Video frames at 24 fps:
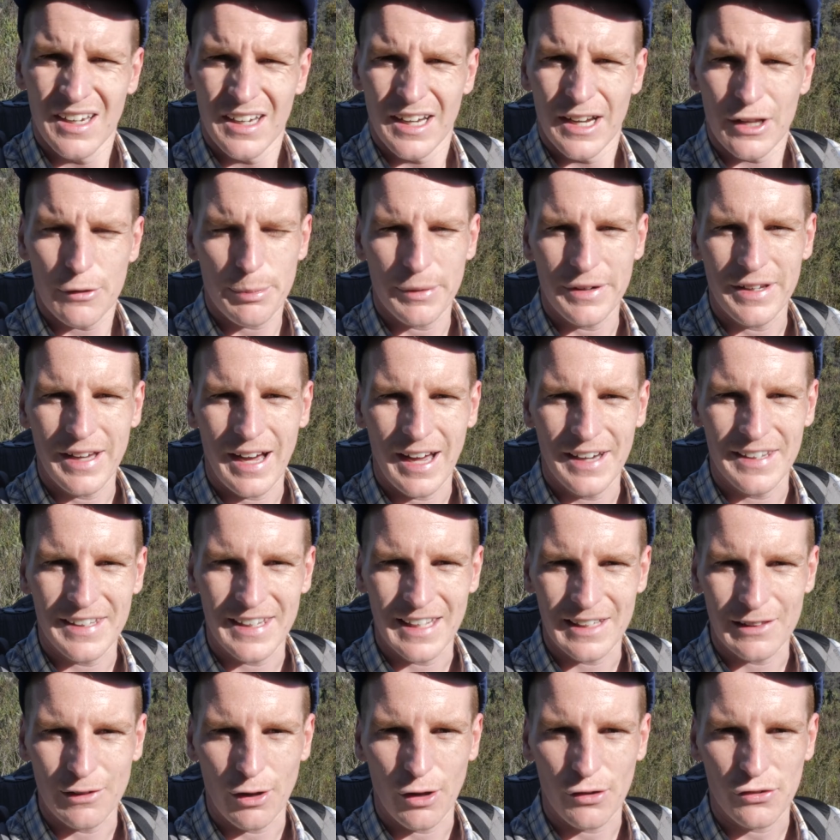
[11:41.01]
It's pretty hard to
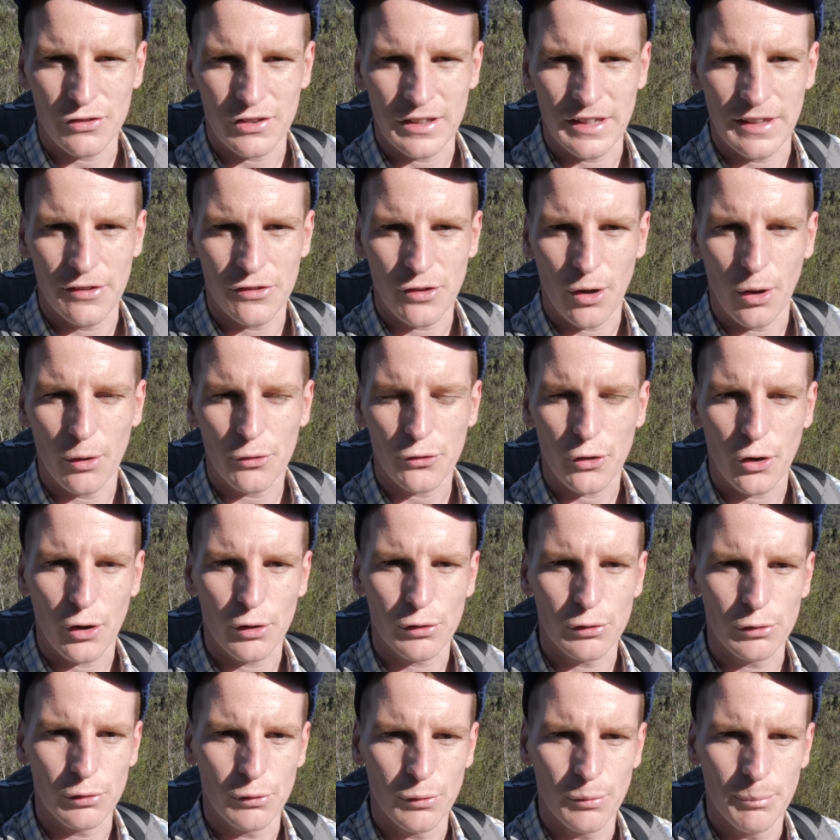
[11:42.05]
get lost here. There's
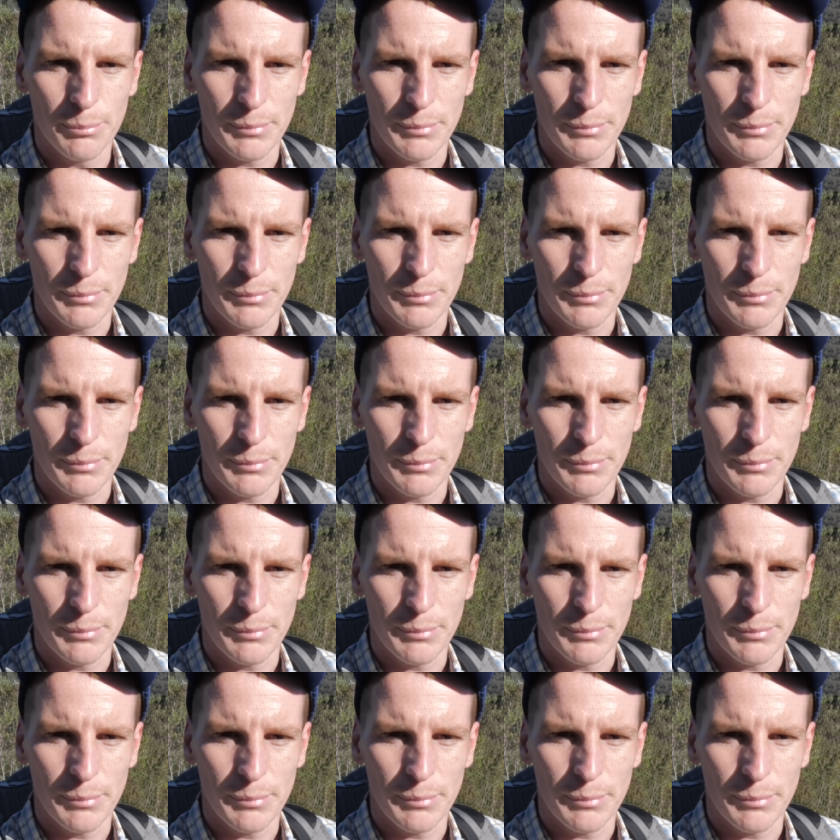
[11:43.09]
also